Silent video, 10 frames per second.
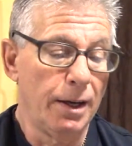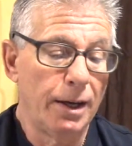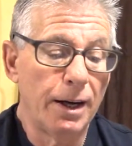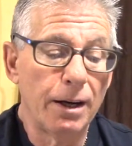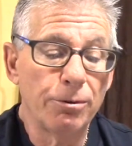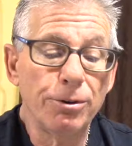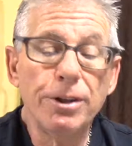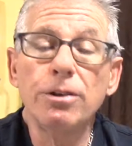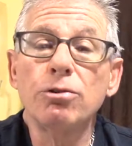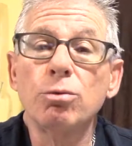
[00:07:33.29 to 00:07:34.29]
our
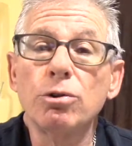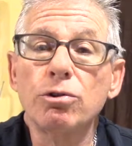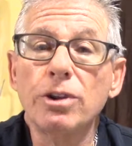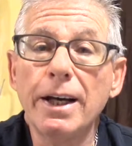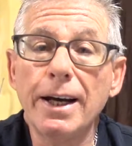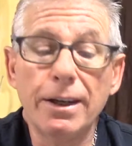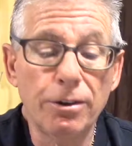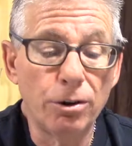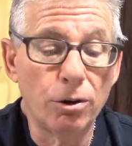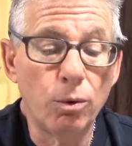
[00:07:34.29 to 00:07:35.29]
readers will scan
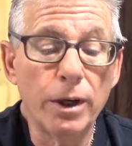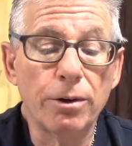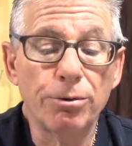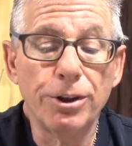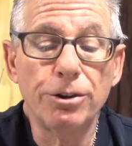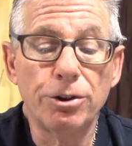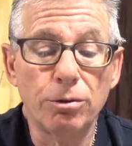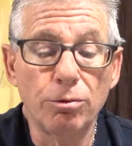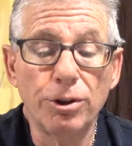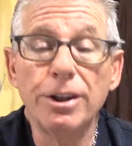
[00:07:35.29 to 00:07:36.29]
your quick
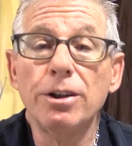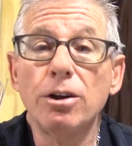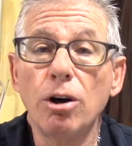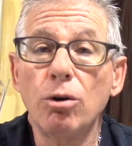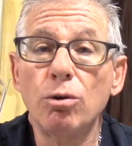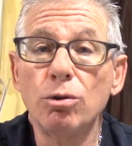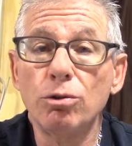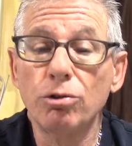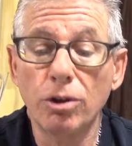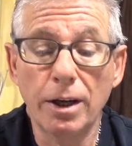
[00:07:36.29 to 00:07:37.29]
read
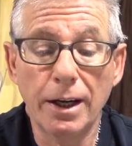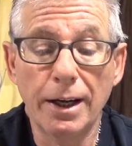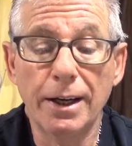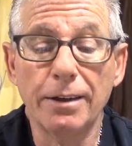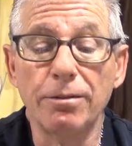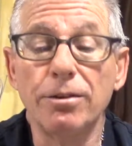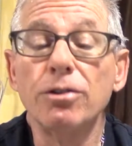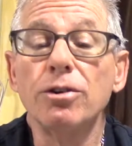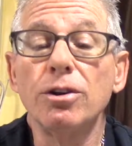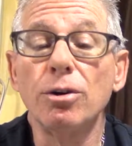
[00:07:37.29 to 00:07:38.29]
codes and
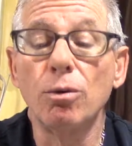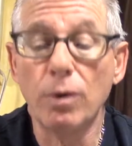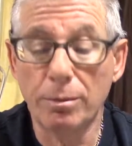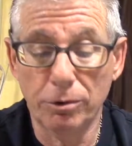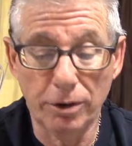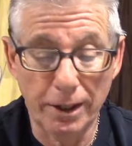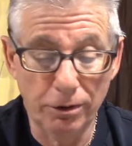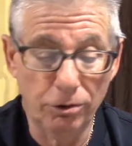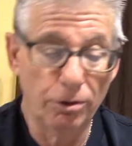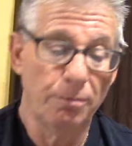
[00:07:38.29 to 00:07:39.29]
visit your
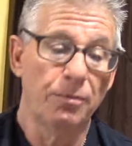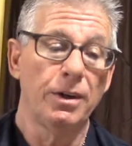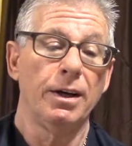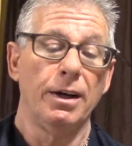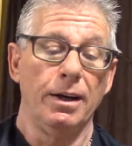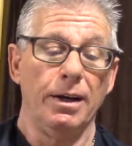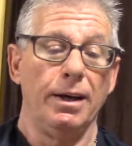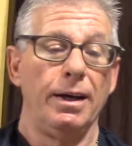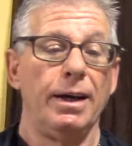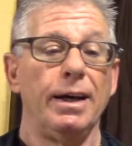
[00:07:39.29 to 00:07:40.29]
websites.
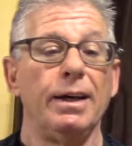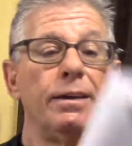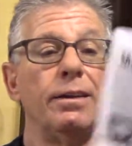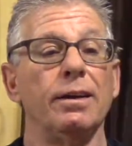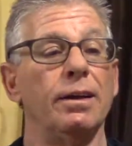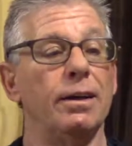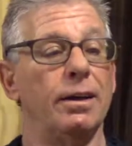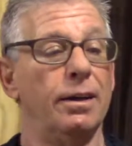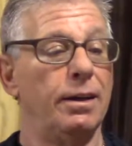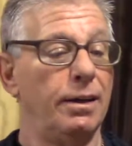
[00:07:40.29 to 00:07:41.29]
And
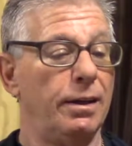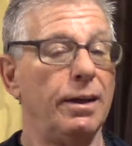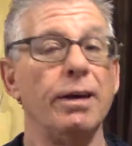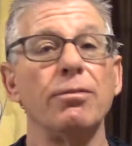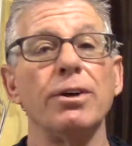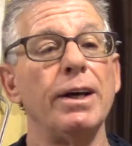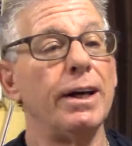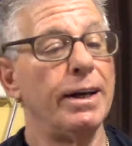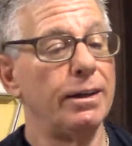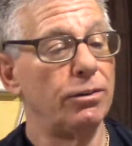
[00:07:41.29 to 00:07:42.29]
every
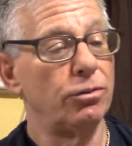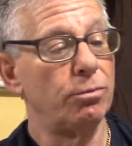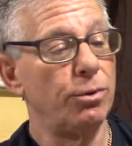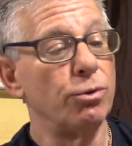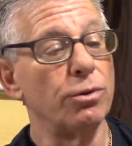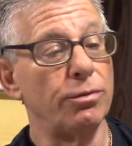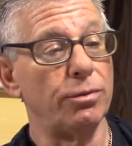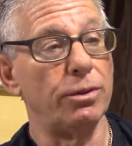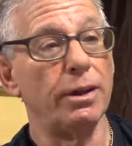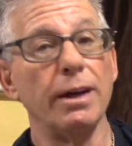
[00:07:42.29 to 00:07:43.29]
ad is
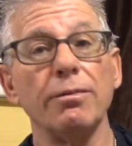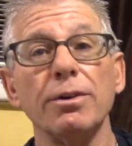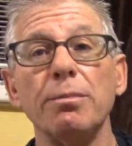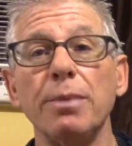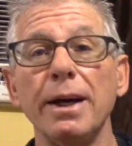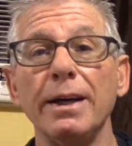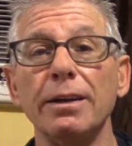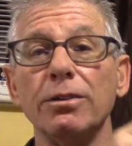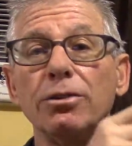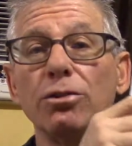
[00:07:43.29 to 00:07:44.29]
beautiful. Every
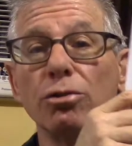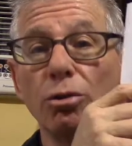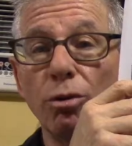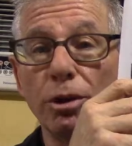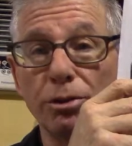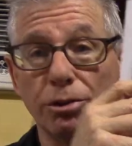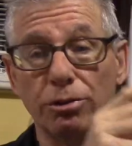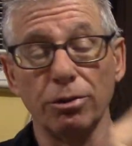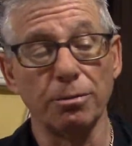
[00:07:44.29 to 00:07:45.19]
page is gorgeous.